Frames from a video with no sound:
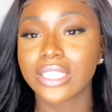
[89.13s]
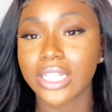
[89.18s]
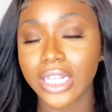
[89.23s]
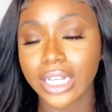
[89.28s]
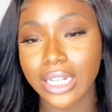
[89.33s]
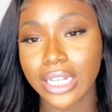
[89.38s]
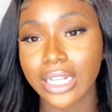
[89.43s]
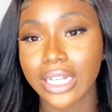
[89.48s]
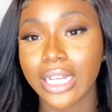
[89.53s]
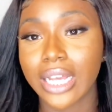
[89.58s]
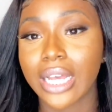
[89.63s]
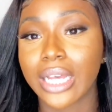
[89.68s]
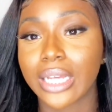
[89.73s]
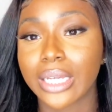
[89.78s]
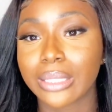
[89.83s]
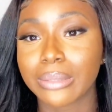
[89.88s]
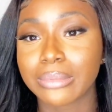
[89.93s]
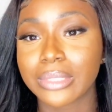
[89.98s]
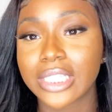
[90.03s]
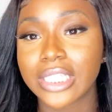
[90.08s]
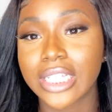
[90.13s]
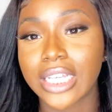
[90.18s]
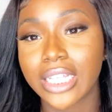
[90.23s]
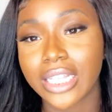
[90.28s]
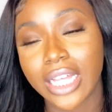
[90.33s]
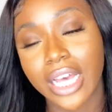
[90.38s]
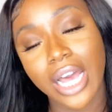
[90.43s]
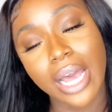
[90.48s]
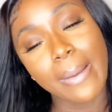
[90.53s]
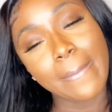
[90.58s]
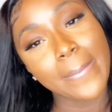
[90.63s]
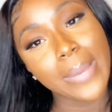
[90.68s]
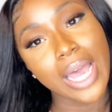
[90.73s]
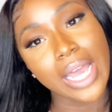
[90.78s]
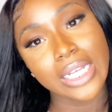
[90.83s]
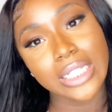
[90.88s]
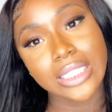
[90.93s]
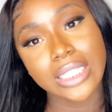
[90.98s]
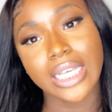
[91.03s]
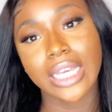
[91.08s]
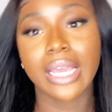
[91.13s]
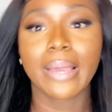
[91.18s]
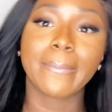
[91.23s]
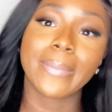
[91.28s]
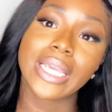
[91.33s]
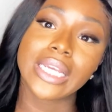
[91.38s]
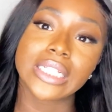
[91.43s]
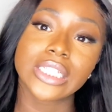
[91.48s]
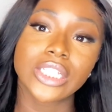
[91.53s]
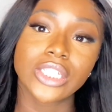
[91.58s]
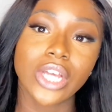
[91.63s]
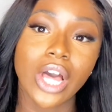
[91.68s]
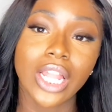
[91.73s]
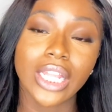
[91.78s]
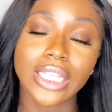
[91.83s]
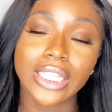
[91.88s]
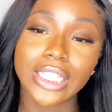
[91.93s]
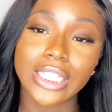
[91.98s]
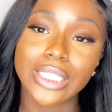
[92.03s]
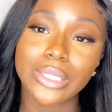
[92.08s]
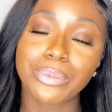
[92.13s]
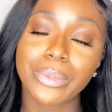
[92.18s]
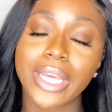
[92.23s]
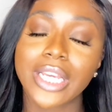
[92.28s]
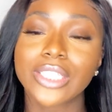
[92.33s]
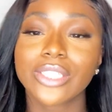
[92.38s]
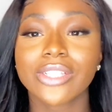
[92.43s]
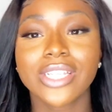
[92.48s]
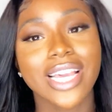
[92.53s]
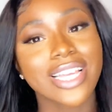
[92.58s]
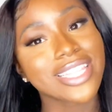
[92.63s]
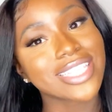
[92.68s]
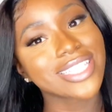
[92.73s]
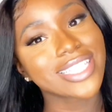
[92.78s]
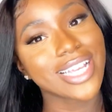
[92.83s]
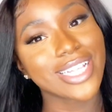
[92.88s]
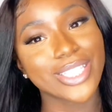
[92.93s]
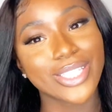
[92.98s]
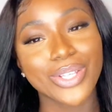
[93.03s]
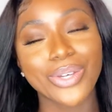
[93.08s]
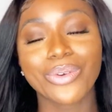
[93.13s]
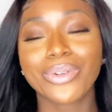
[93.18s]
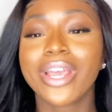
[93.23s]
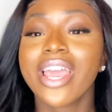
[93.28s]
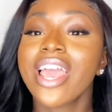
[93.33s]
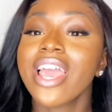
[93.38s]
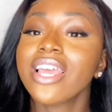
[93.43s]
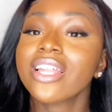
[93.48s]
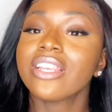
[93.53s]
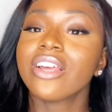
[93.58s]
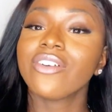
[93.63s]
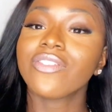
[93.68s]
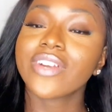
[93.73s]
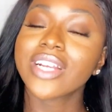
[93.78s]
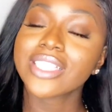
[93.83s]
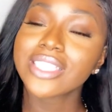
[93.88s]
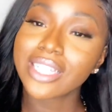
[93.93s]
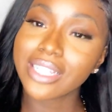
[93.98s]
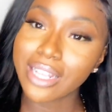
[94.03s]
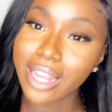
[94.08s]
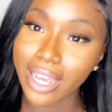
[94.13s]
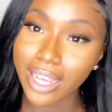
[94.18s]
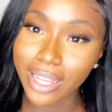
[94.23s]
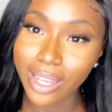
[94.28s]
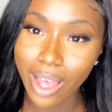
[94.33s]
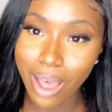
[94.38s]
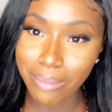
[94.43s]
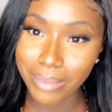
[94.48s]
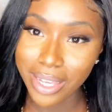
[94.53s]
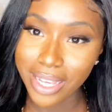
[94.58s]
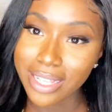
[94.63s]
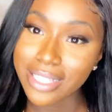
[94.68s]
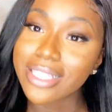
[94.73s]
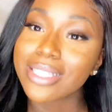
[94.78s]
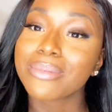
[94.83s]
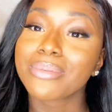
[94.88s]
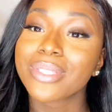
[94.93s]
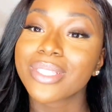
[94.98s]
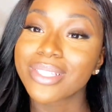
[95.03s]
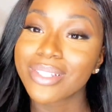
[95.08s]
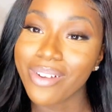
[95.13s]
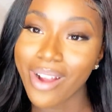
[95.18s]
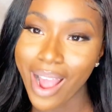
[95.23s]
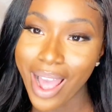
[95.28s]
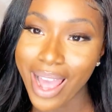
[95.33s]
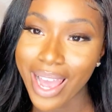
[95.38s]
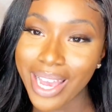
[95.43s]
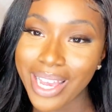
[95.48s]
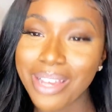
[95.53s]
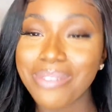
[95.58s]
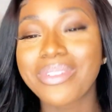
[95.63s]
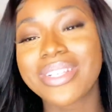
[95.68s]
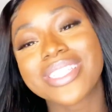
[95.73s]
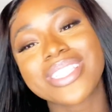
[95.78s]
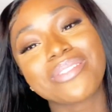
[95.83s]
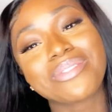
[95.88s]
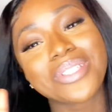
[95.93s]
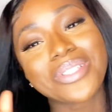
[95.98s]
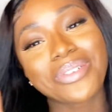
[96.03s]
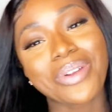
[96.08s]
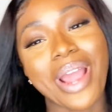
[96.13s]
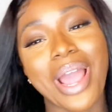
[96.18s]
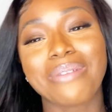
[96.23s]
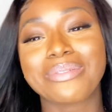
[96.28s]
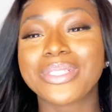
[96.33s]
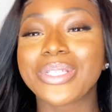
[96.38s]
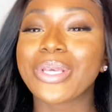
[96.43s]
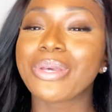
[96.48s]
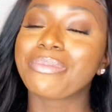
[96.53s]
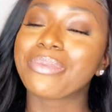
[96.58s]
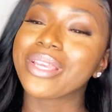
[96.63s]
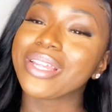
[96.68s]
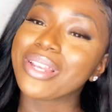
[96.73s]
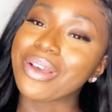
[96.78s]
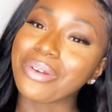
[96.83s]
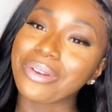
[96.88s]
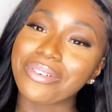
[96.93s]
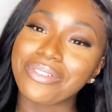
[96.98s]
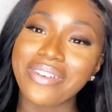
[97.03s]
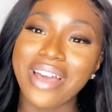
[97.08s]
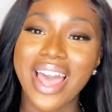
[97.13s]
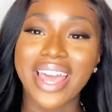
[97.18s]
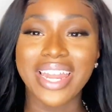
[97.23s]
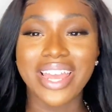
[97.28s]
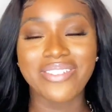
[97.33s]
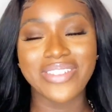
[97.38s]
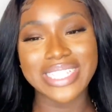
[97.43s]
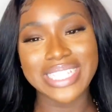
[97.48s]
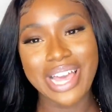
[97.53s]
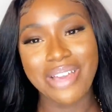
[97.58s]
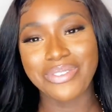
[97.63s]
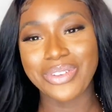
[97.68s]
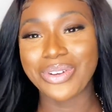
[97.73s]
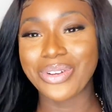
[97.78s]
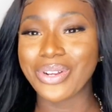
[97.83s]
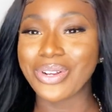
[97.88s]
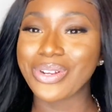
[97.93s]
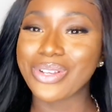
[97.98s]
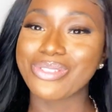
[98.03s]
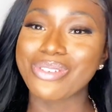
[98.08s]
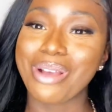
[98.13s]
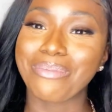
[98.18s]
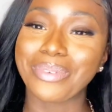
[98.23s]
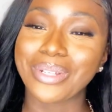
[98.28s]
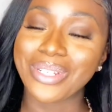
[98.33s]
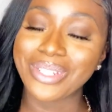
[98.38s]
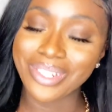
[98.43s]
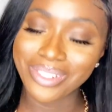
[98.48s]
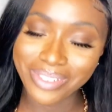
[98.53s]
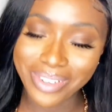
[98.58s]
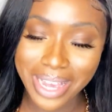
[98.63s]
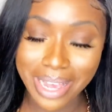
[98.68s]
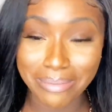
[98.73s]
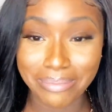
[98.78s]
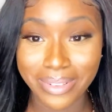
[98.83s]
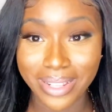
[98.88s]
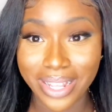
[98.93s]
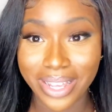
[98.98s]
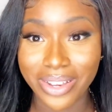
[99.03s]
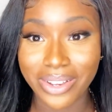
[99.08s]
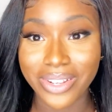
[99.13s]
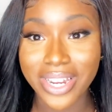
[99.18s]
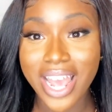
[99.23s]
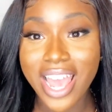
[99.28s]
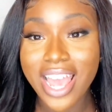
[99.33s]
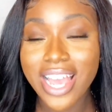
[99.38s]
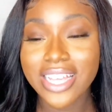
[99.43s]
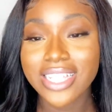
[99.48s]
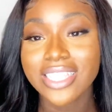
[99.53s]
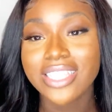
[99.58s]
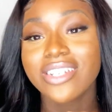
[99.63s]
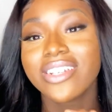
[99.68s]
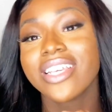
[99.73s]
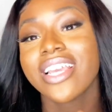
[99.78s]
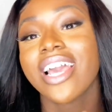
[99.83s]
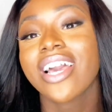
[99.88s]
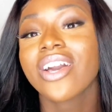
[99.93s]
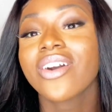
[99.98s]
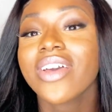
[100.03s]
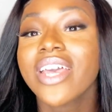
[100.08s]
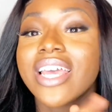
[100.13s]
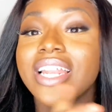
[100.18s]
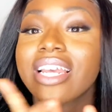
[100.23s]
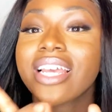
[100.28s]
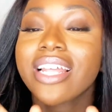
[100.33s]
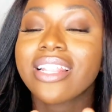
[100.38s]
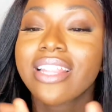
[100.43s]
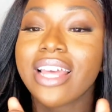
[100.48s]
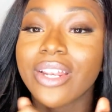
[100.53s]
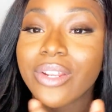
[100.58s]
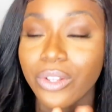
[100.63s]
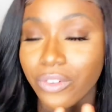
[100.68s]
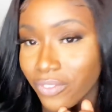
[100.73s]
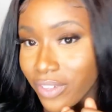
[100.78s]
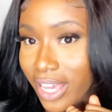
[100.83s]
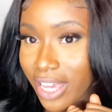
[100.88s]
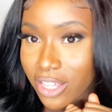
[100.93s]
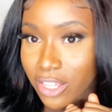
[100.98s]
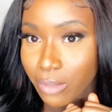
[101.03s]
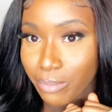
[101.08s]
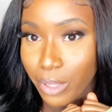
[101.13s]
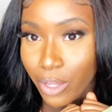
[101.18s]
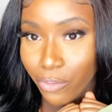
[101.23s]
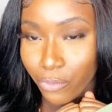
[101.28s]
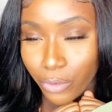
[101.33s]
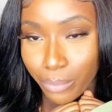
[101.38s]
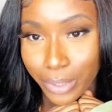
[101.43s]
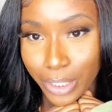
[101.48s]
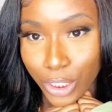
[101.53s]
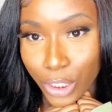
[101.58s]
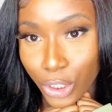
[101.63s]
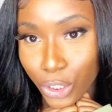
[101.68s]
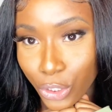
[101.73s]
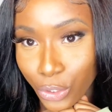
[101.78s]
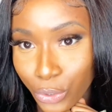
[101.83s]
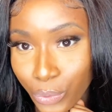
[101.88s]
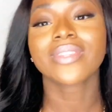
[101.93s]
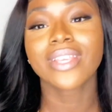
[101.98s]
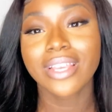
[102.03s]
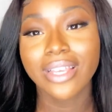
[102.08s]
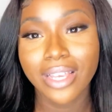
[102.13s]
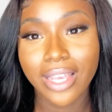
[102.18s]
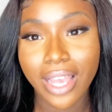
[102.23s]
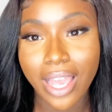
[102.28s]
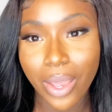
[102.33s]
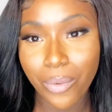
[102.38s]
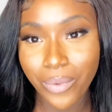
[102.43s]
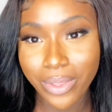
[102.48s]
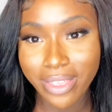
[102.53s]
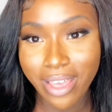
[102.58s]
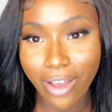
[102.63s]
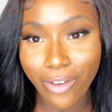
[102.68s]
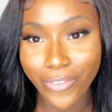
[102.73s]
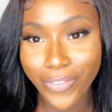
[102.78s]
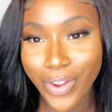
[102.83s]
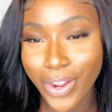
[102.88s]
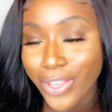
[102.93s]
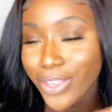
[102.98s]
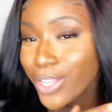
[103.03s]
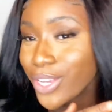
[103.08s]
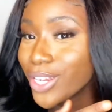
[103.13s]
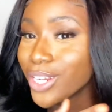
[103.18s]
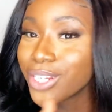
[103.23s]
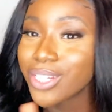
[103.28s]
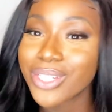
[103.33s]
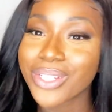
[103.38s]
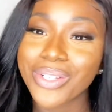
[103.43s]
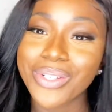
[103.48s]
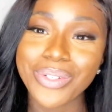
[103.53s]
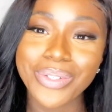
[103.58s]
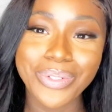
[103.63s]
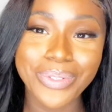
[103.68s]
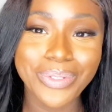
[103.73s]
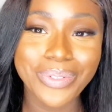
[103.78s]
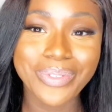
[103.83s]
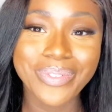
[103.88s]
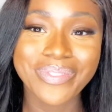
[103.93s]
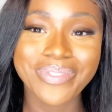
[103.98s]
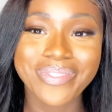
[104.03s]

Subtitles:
are gonna see the unboxing and me installing this wig. So yeah, just stay tuned. Don't forget to like, comment, and subscribe. And subscribe so you'll be notified every time your girl drop a new upload. So yeah, go ahead and hit that notification bell for me too. And without further ado,